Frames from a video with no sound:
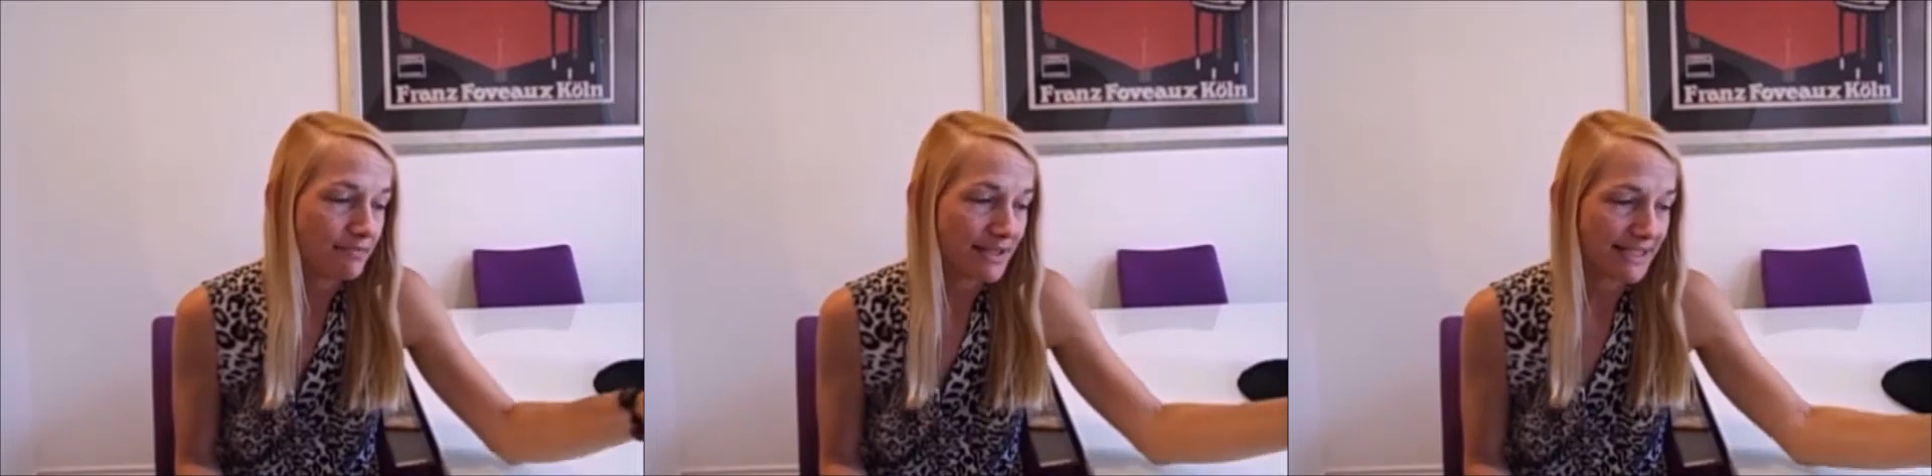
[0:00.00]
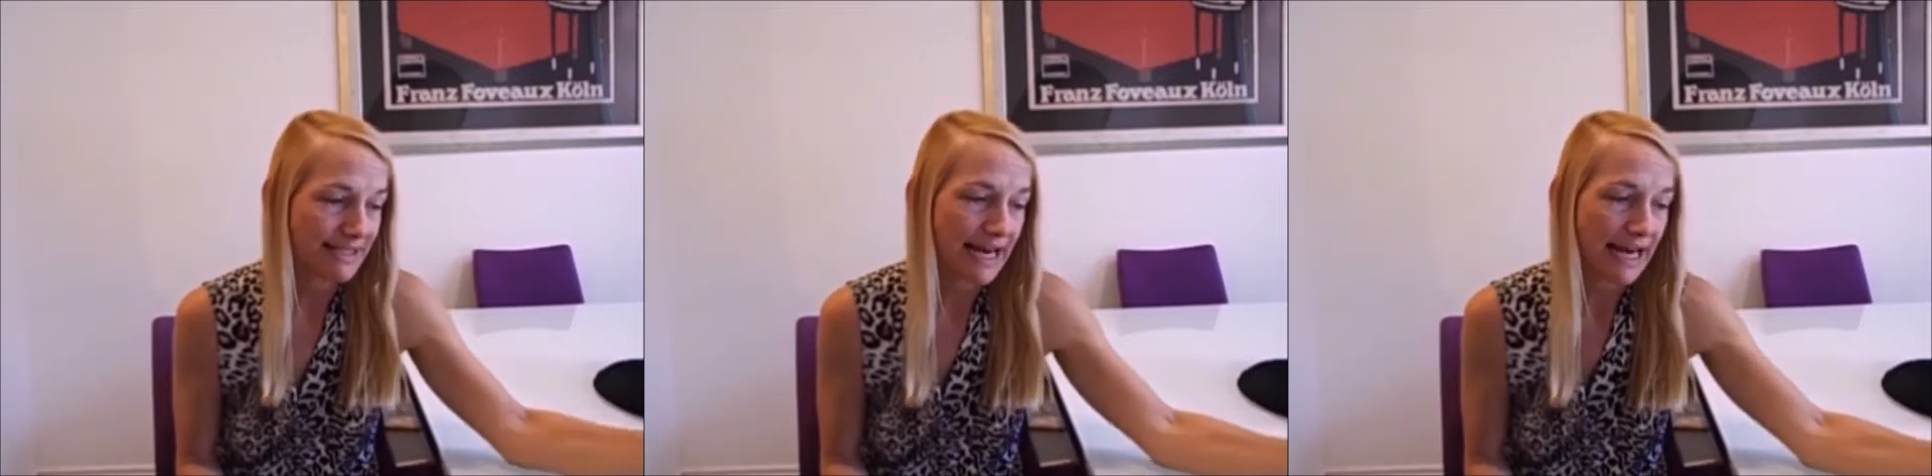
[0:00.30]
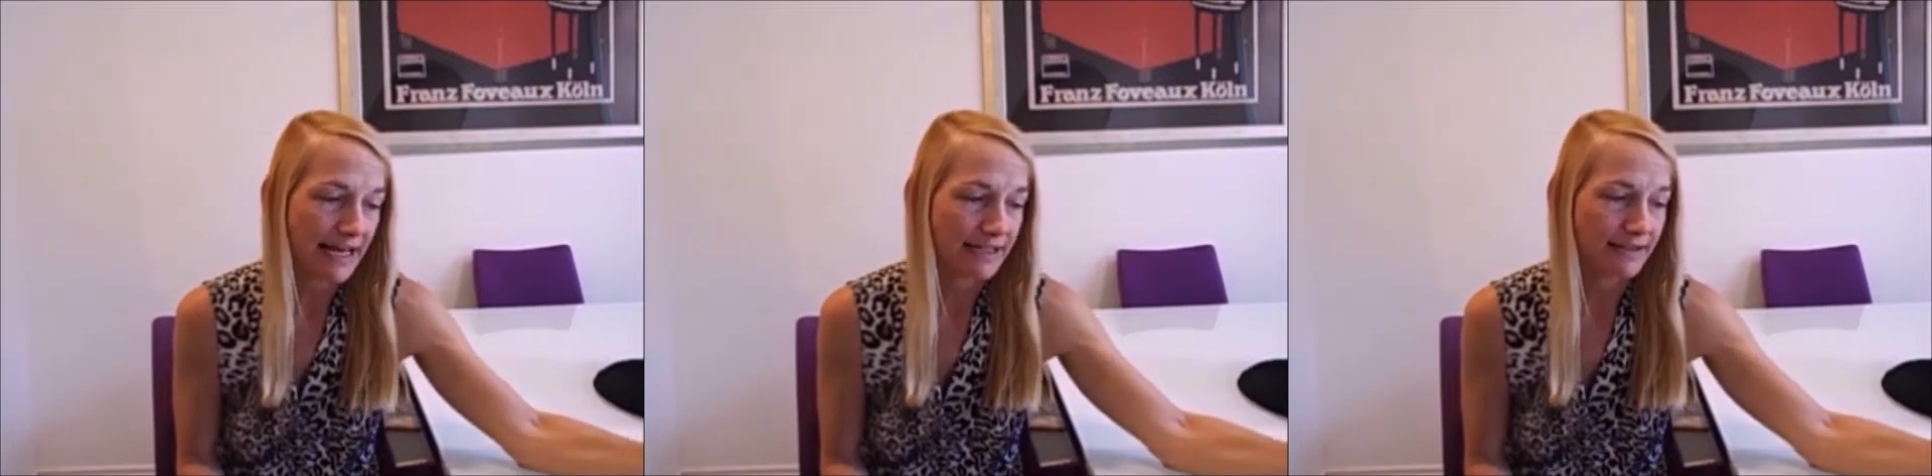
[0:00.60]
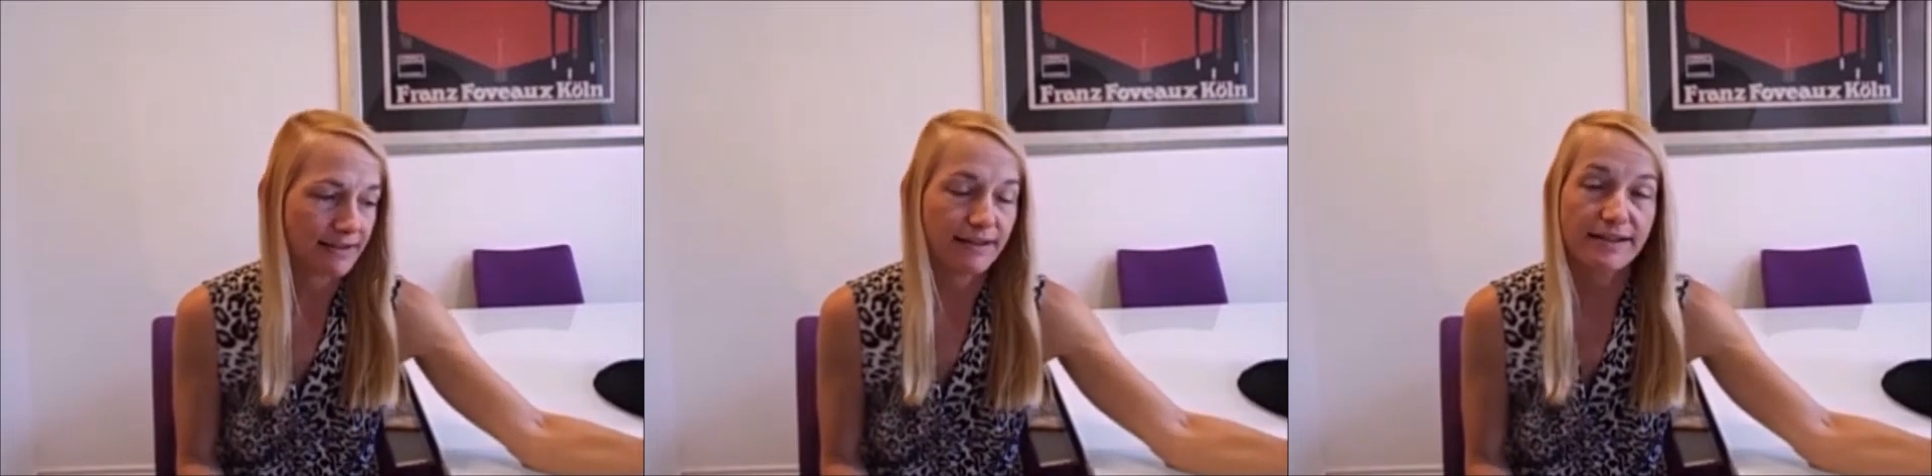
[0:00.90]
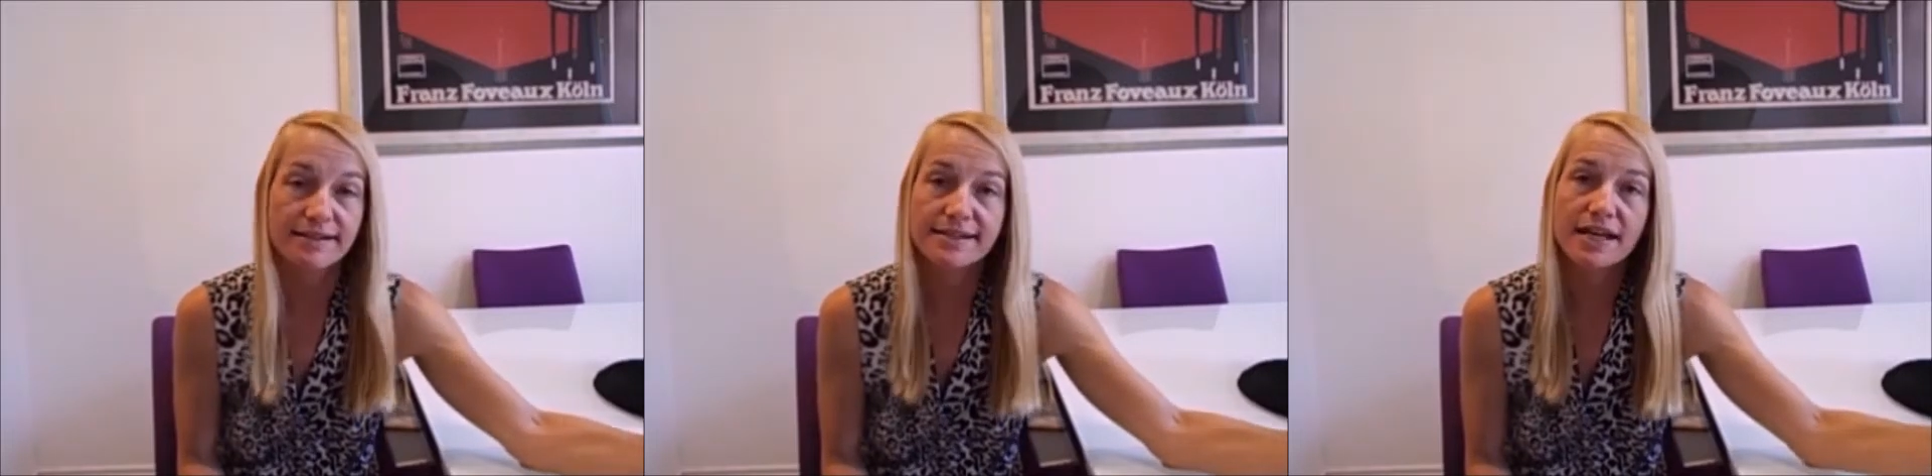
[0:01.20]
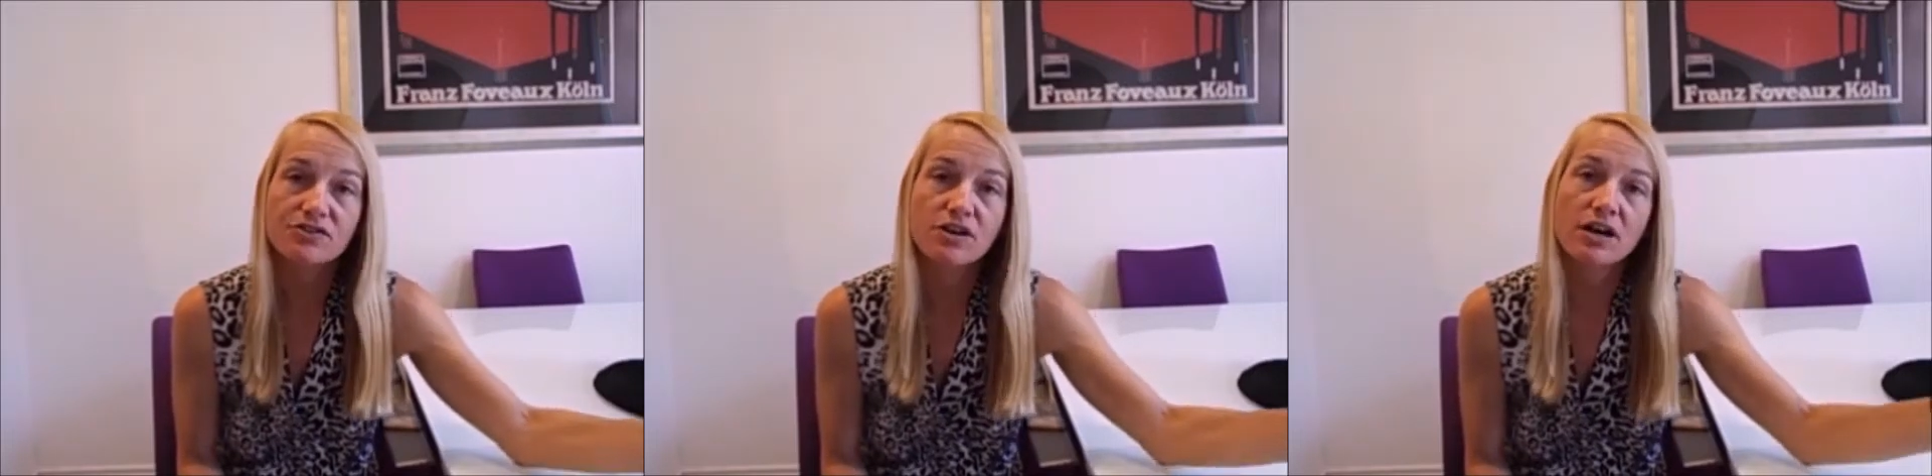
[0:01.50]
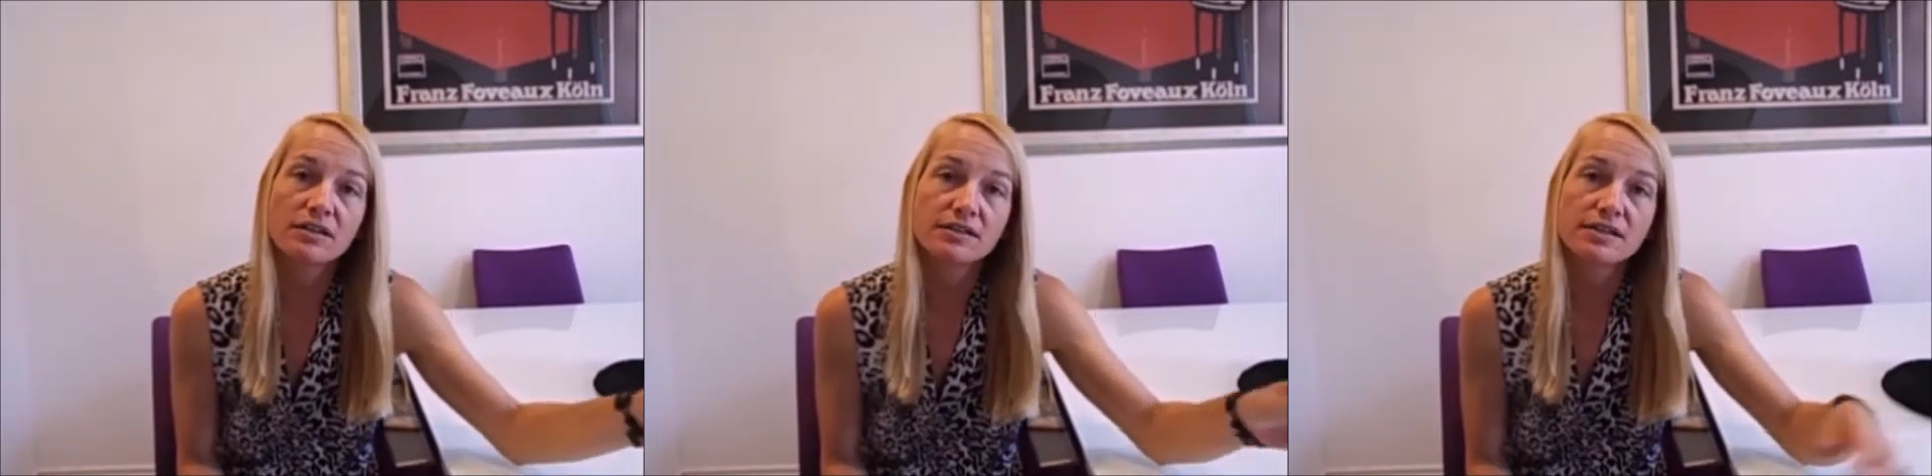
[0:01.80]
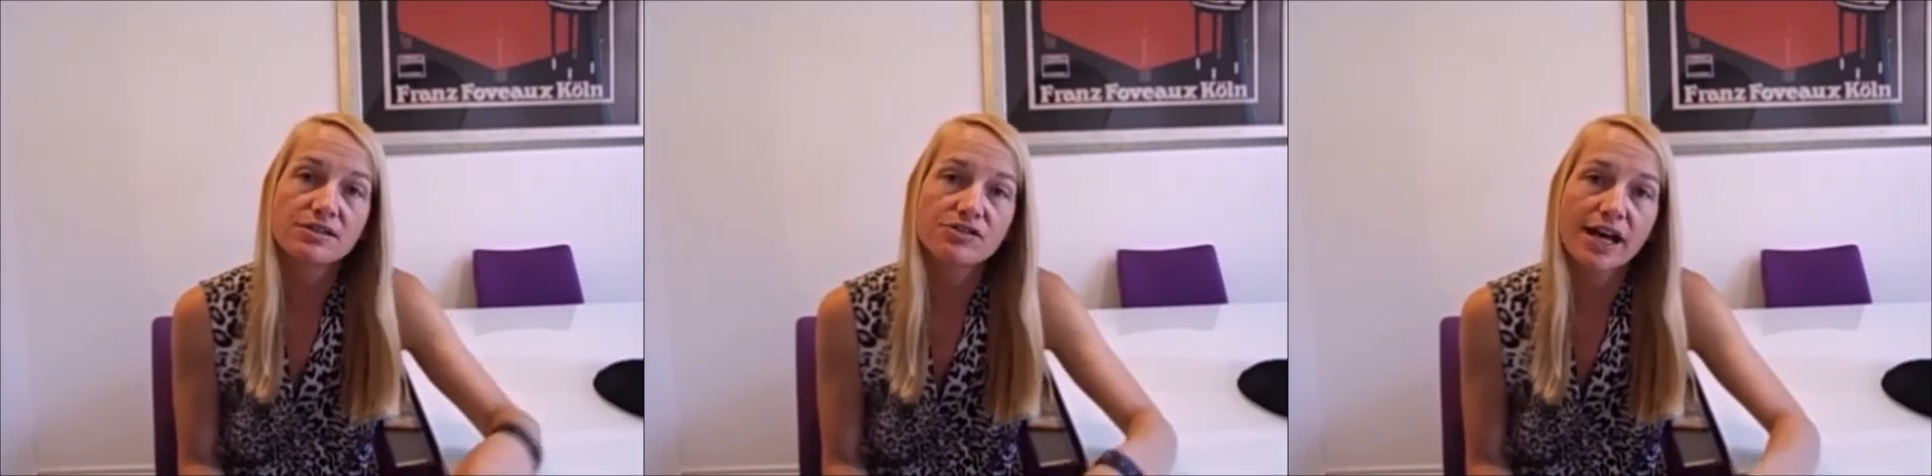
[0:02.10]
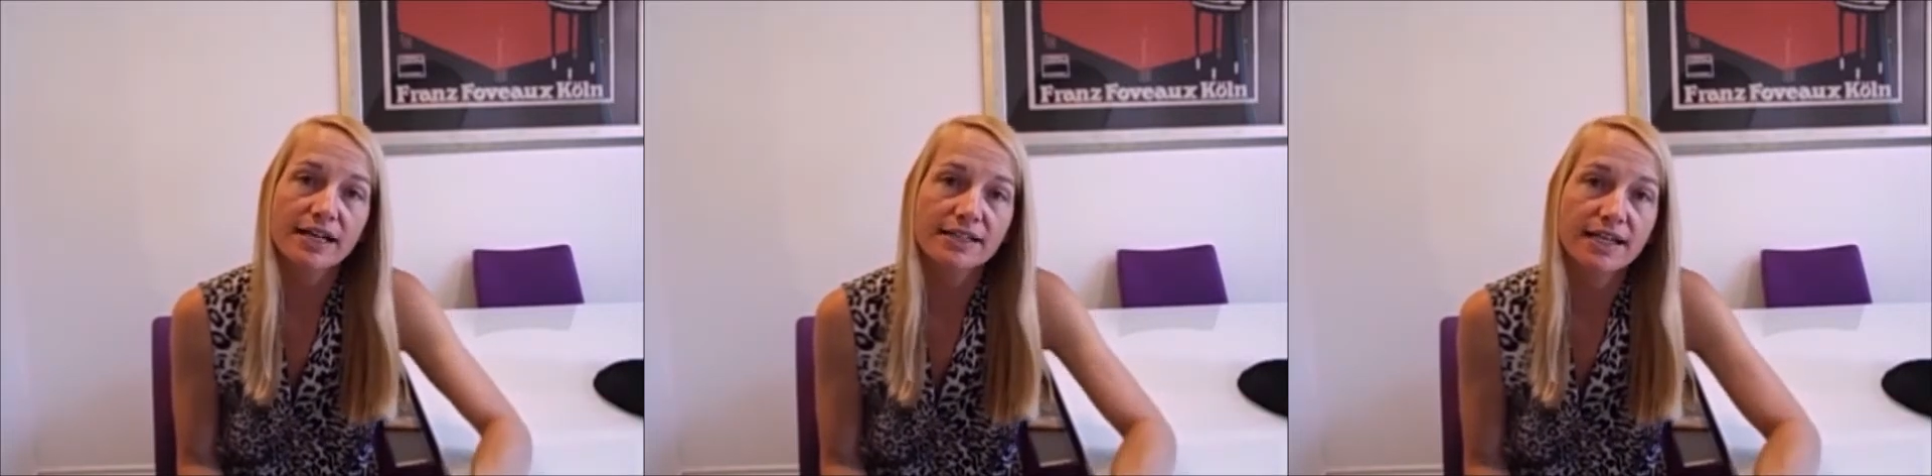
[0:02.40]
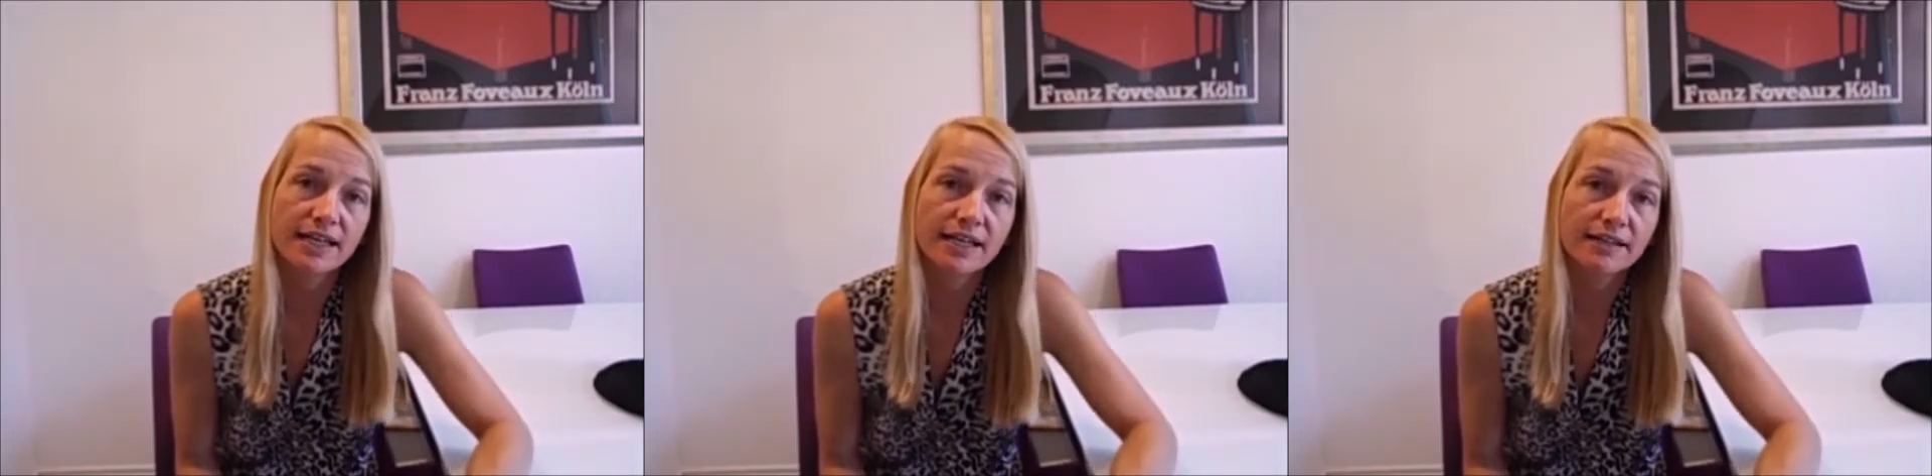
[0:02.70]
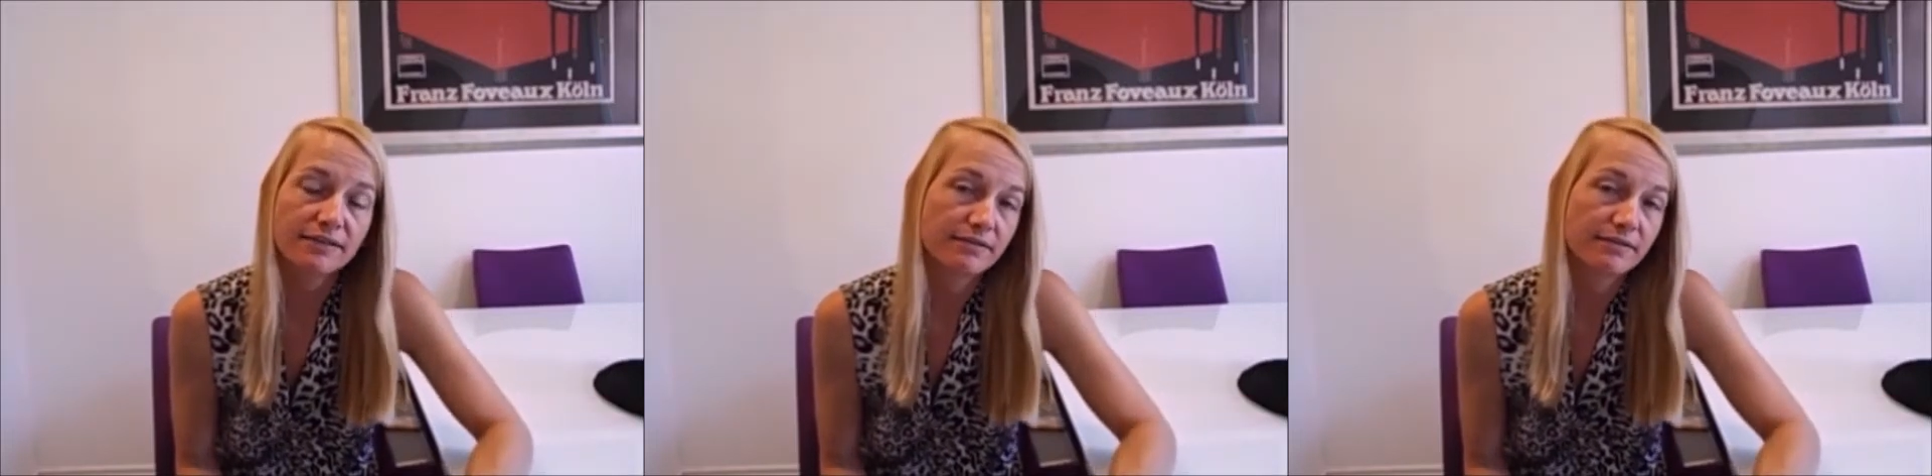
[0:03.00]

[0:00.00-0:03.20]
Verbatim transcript: be sad, etc., distracted,